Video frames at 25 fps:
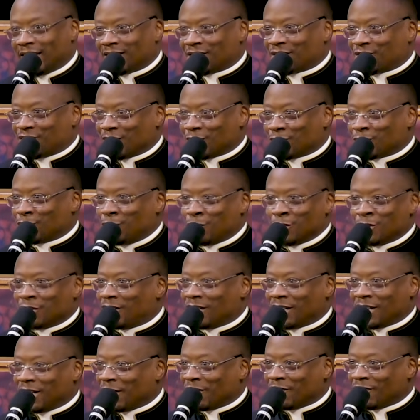it's just
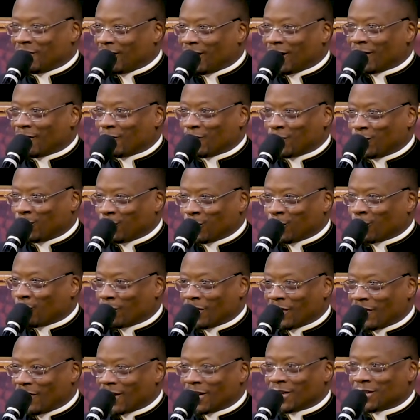good to give God the
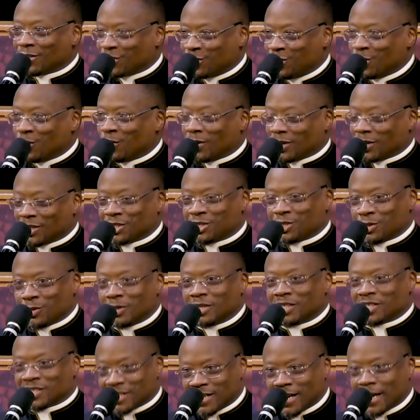glory that is due
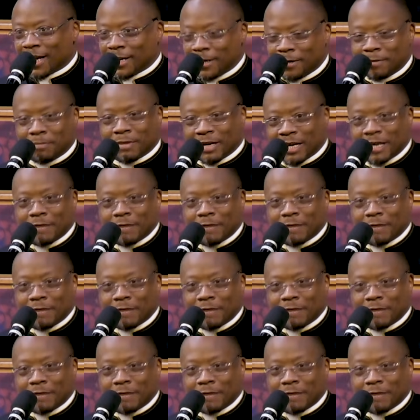unto his name.